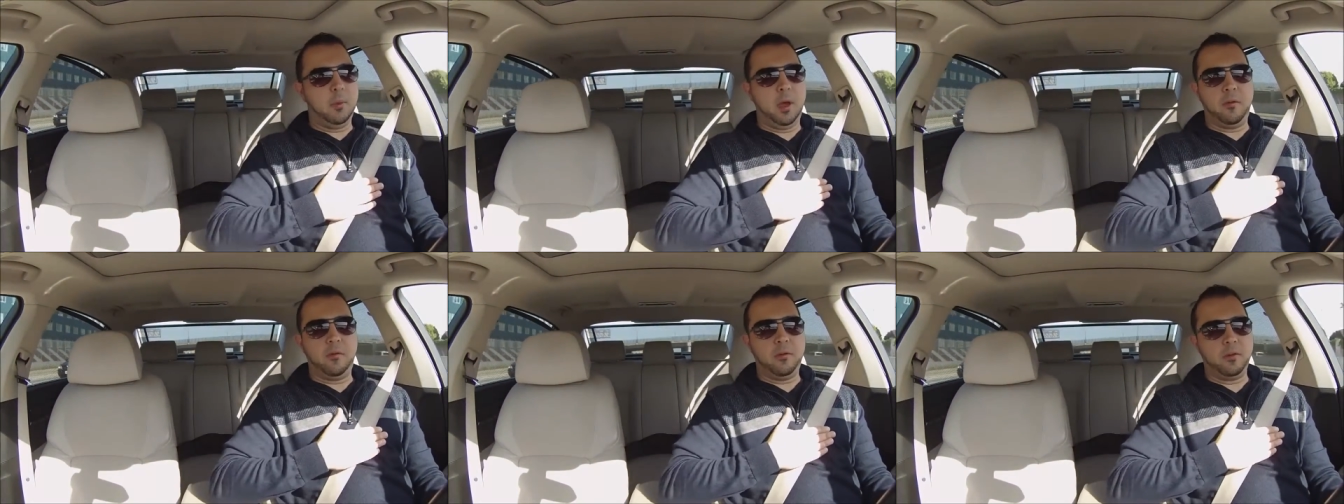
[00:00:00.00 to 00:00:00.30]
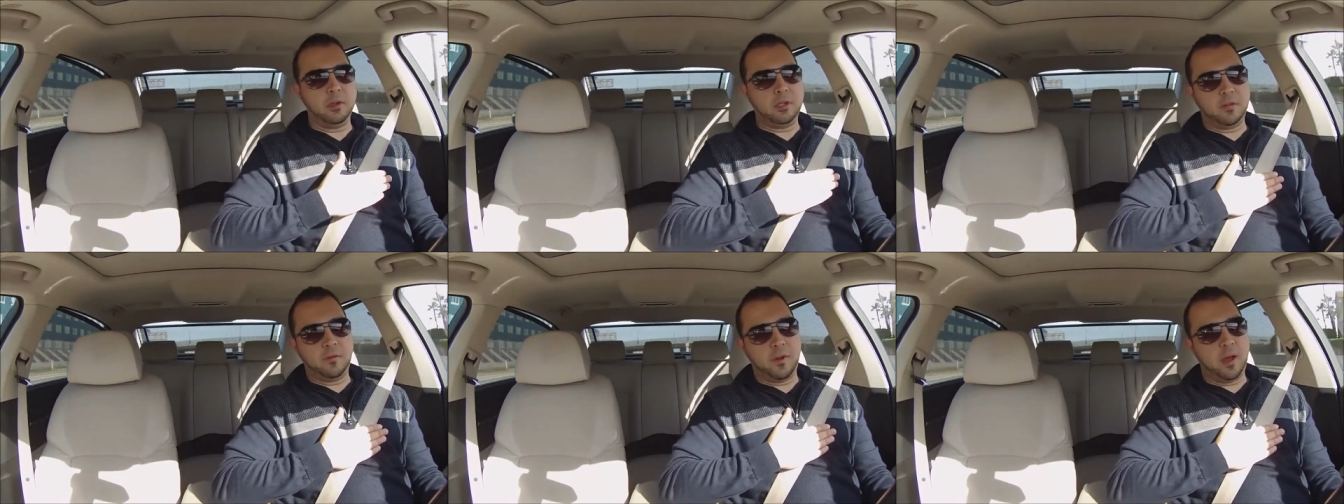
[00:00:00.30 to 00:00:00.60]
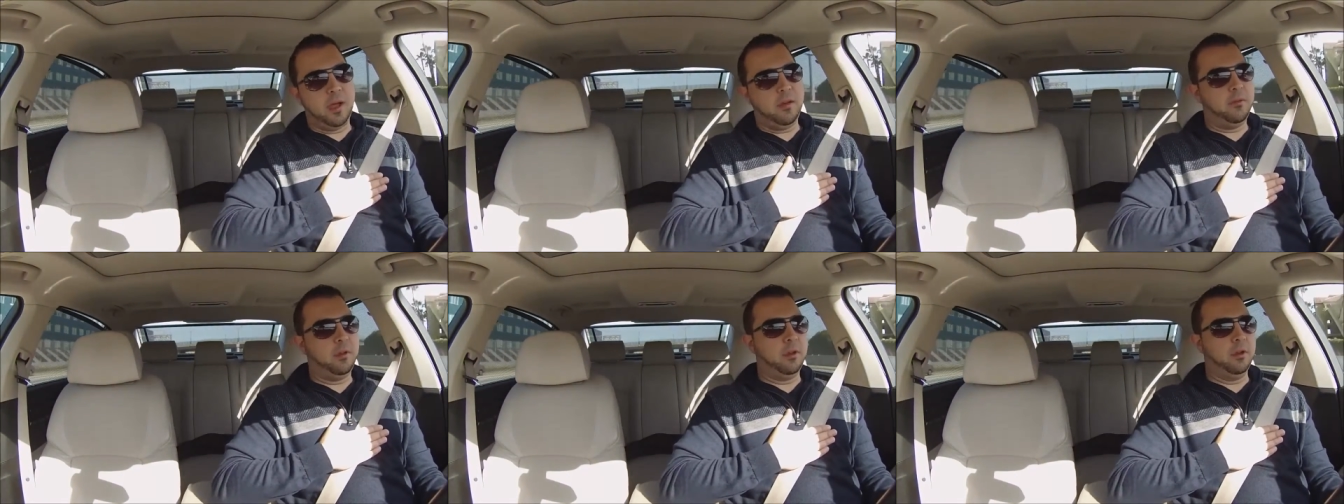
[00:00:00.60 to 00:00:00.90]
my first
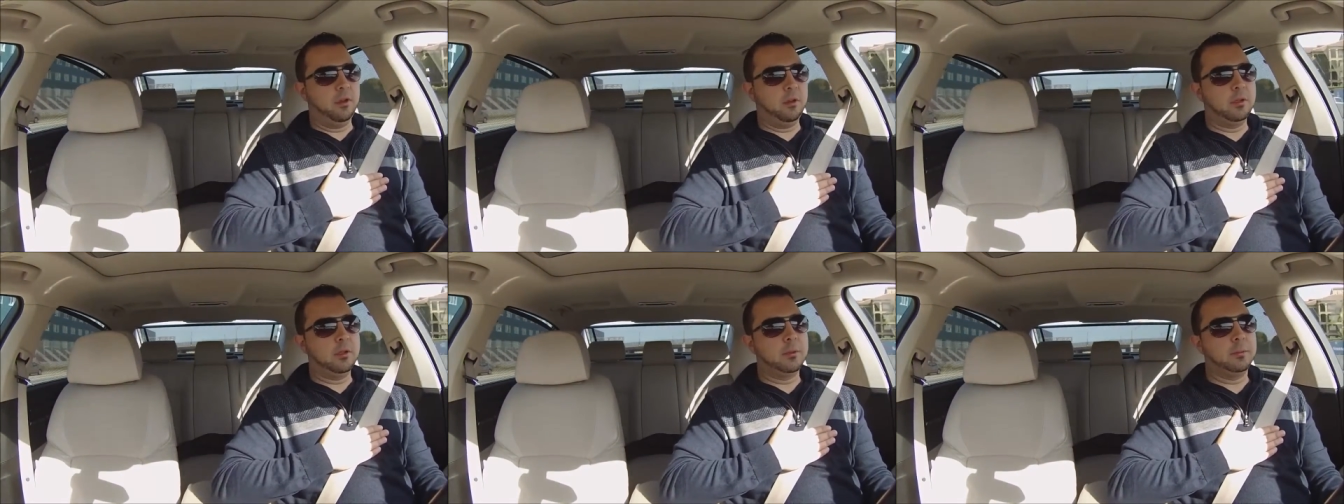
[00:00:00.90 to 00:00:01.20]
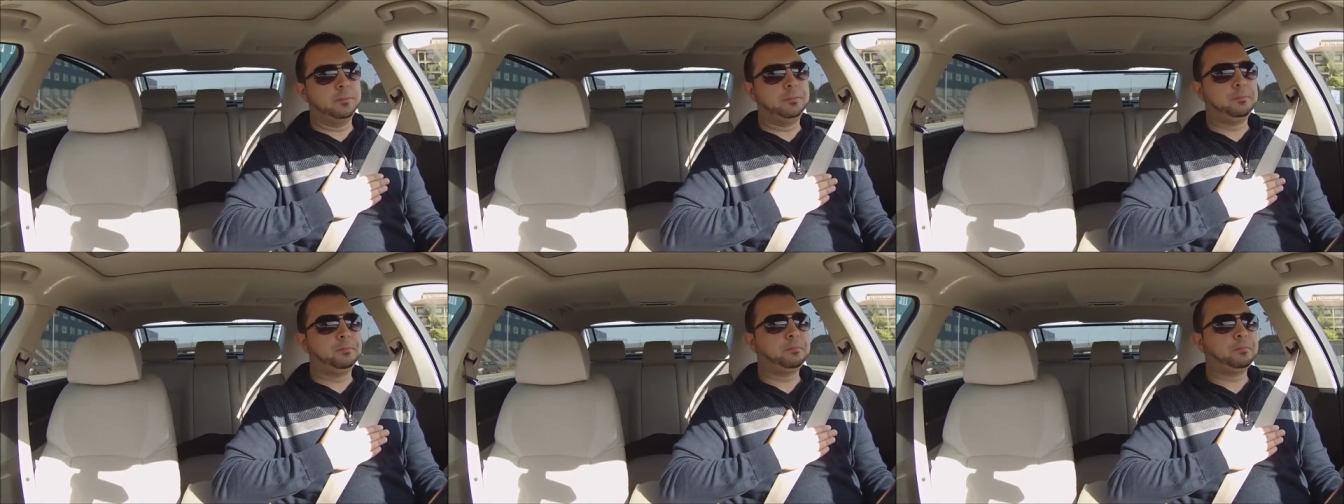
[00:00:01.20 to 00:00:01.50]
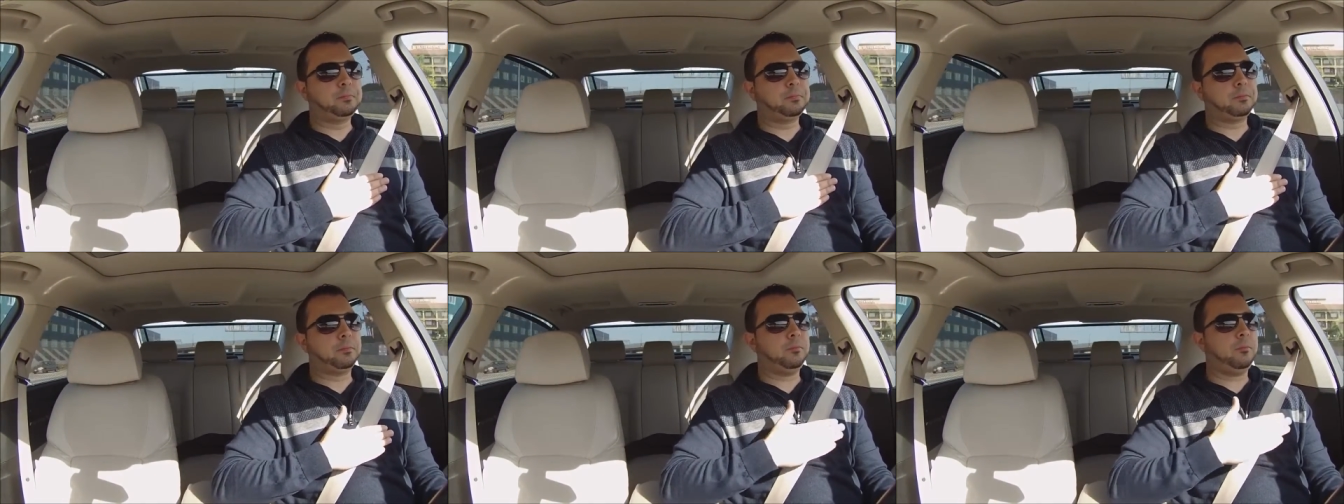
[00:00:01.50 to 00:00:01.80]
five years,
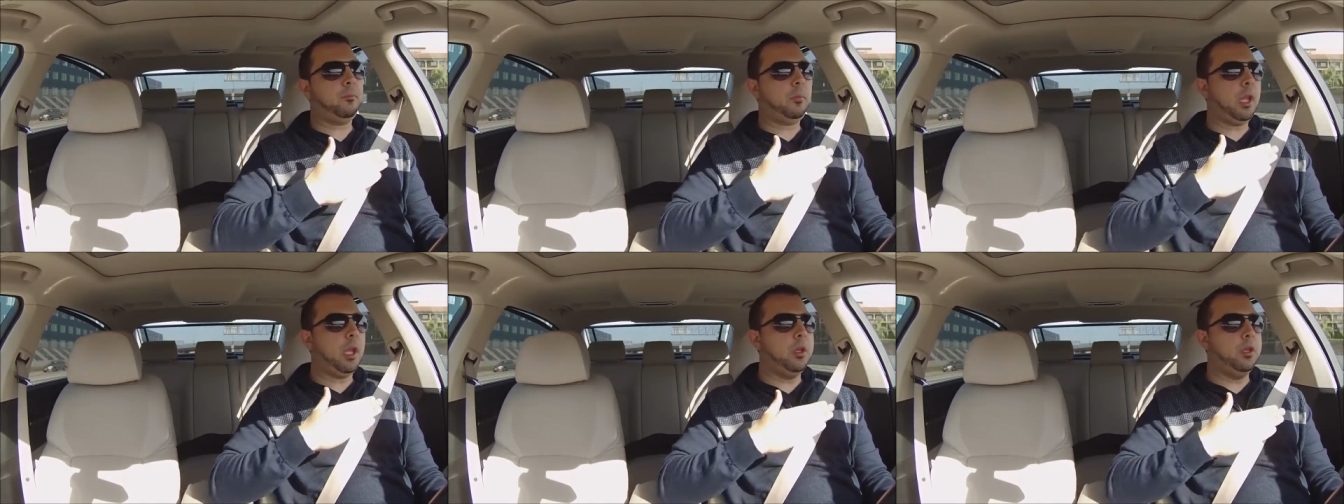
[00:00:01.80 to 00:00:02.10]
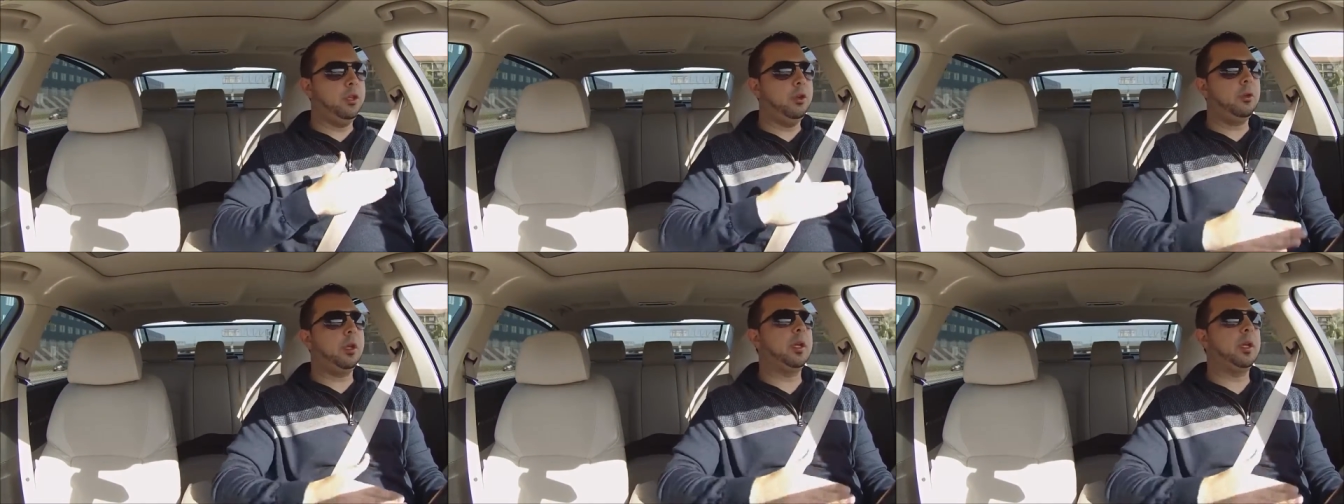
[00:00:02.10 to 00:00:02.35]
you